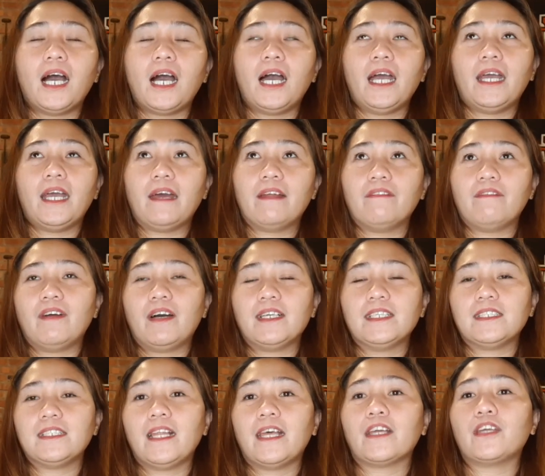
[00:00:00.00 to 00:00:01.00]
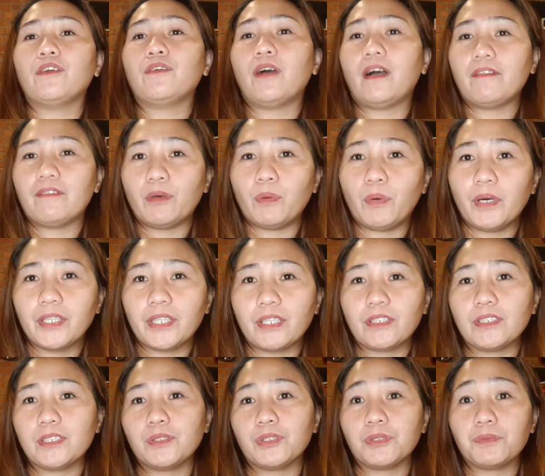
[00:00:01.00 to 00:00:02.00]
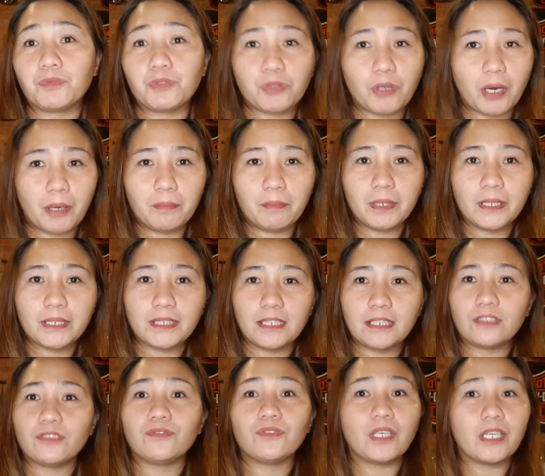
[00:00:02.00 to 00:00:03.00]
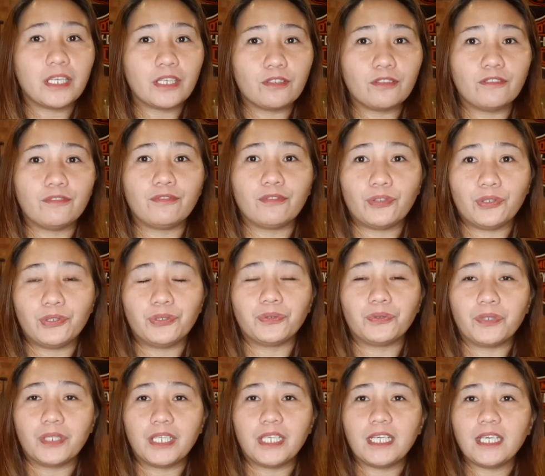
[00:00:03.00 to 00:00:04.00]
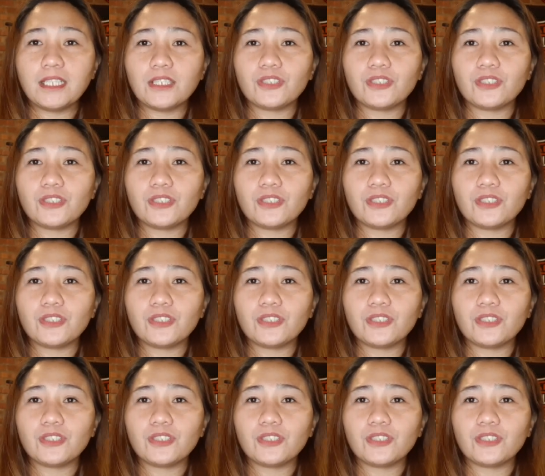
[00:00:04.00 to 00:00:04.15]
I advise like you have a 1,000 subscribers, it's really good for you already,